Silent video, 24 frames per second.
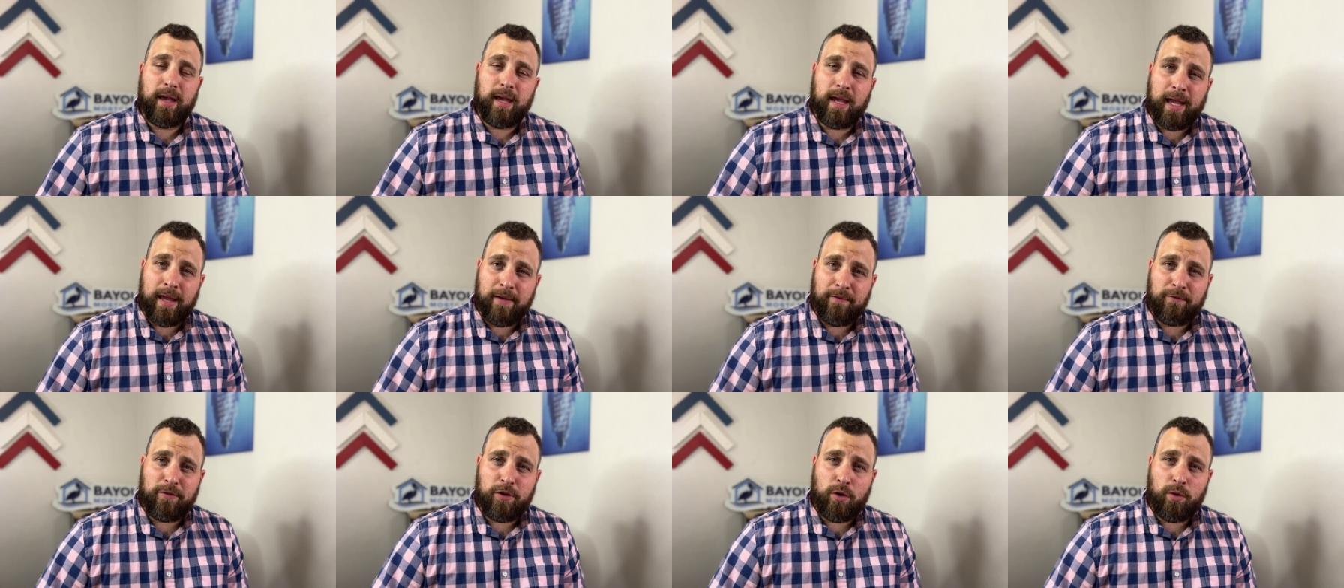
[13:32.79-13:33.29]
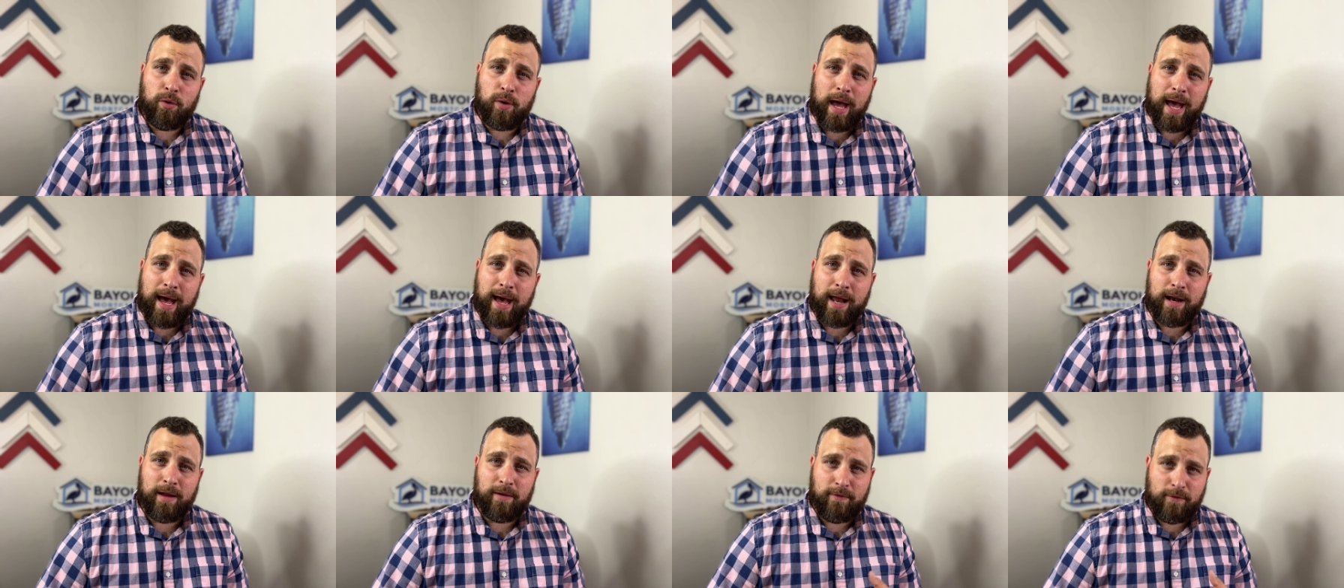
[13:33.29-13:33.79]
if you
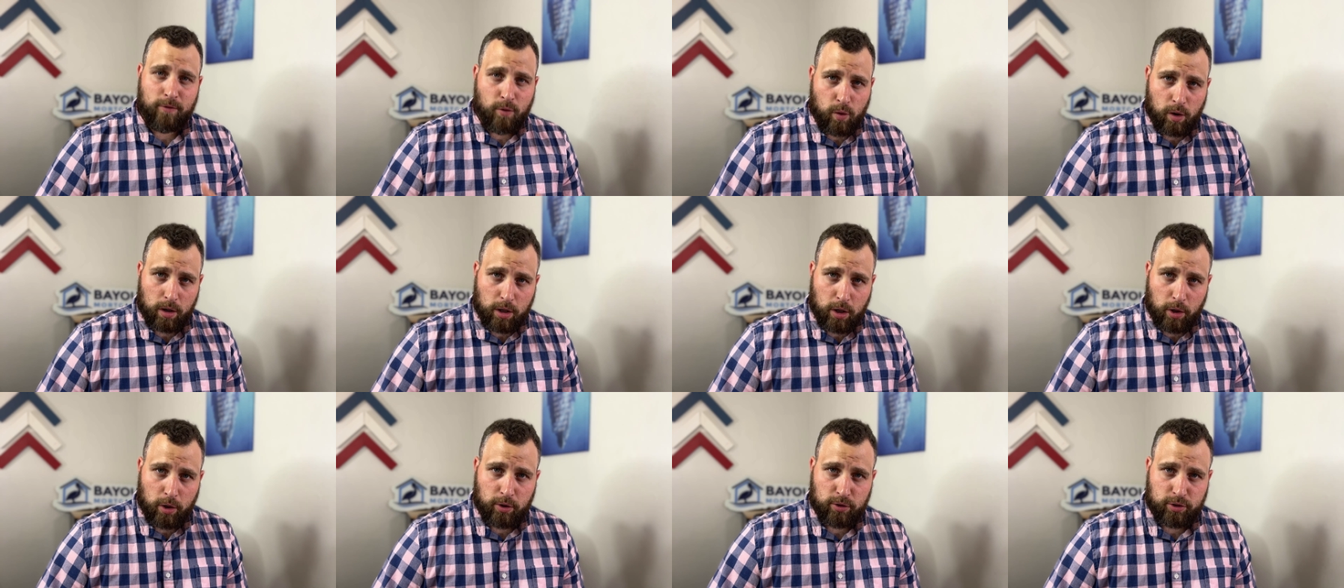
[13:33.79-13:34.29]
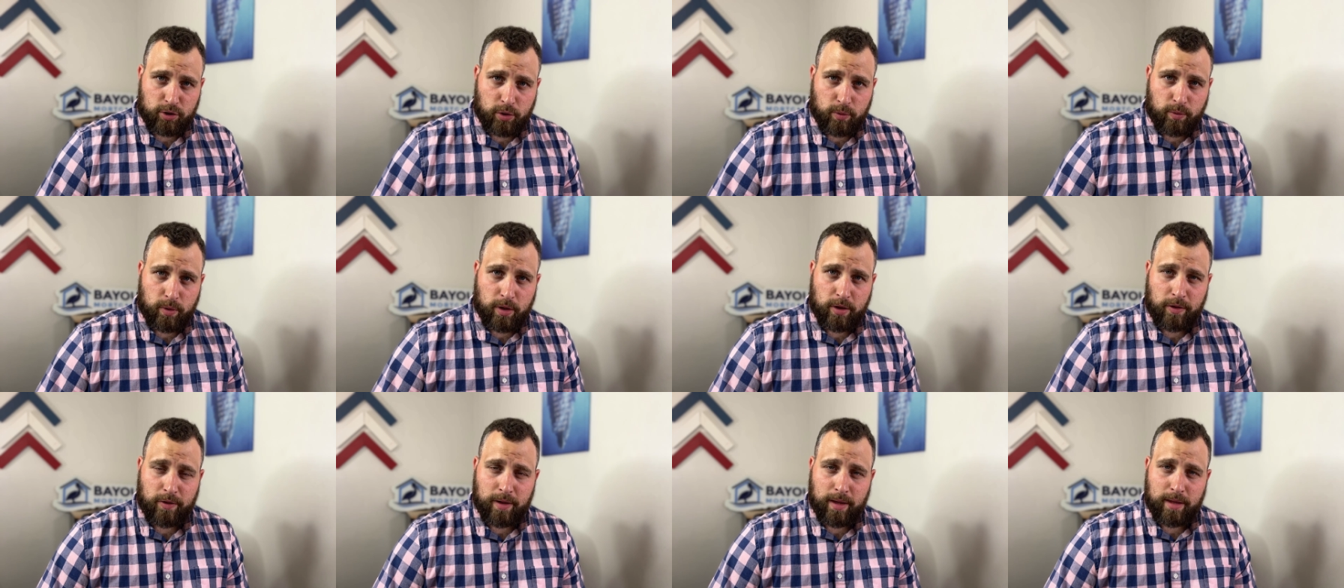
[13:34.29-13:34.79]
had a foreclosure
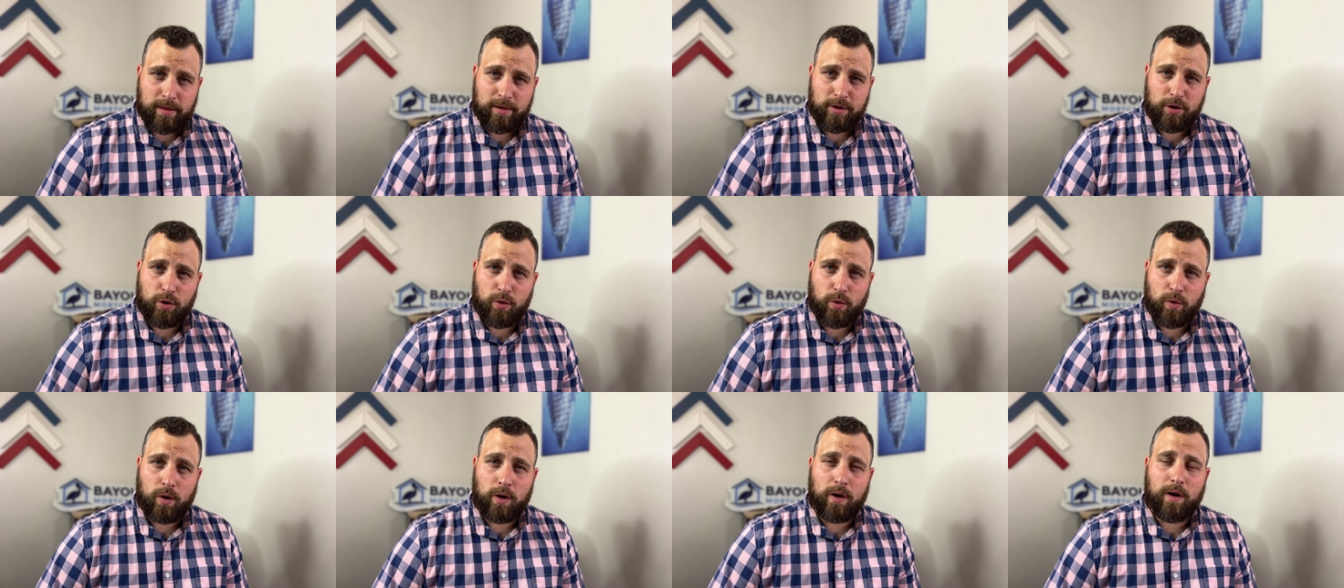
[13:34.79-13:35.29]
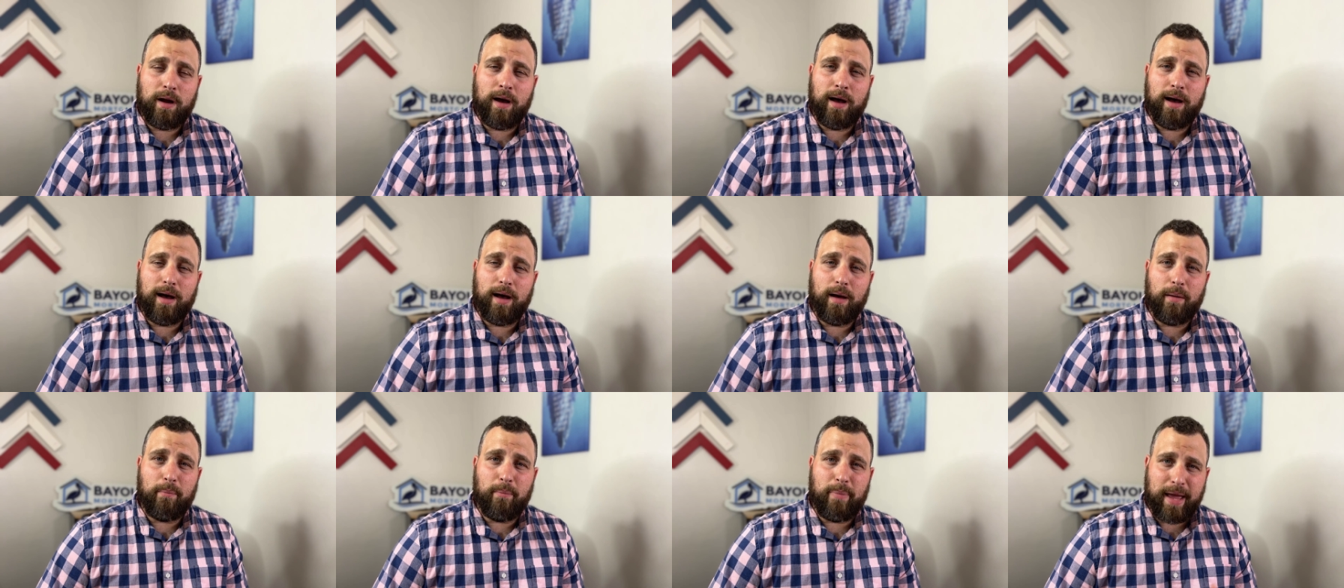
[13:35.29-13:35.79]
within your
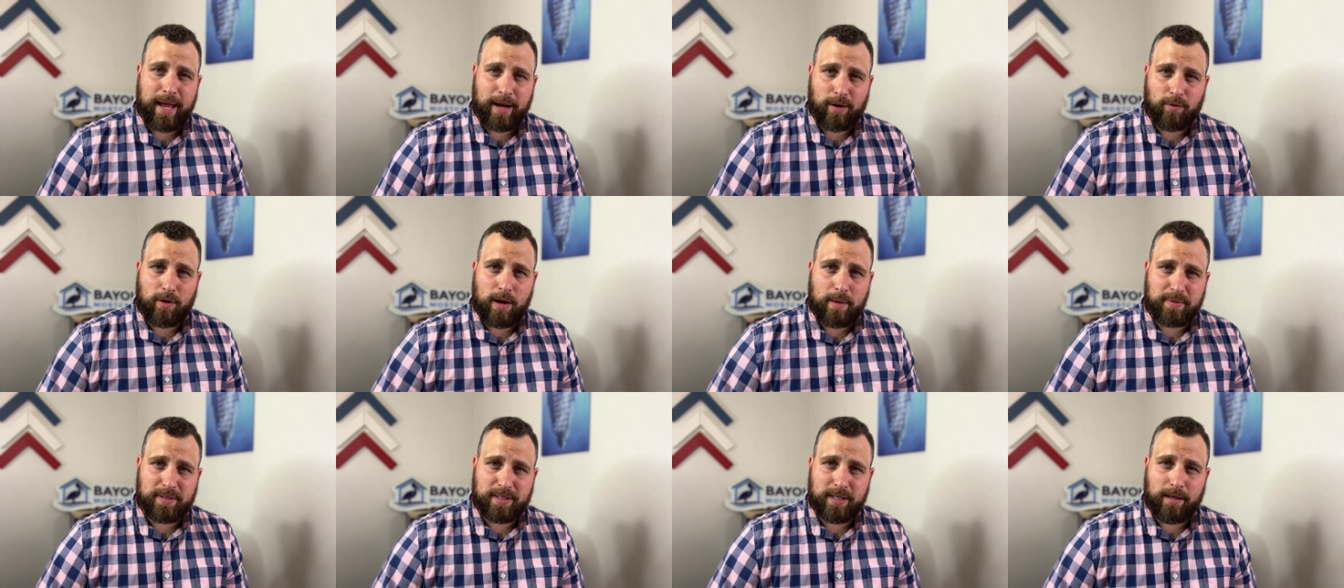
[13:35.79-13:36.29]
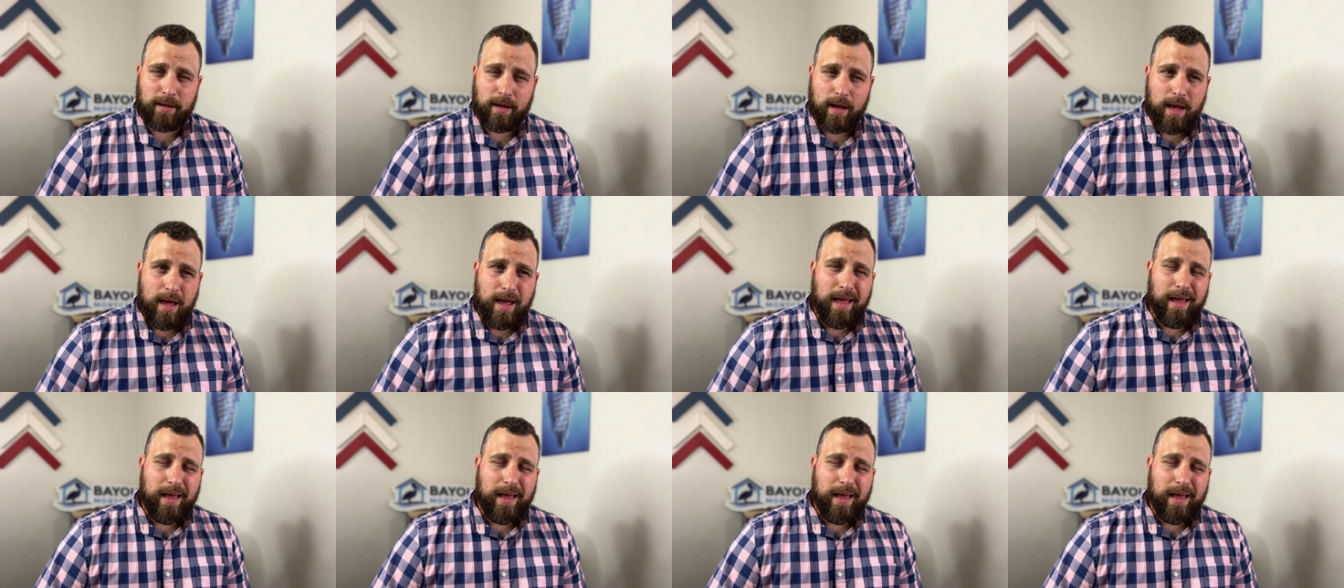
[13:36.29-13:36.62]
uh, bankruptcy.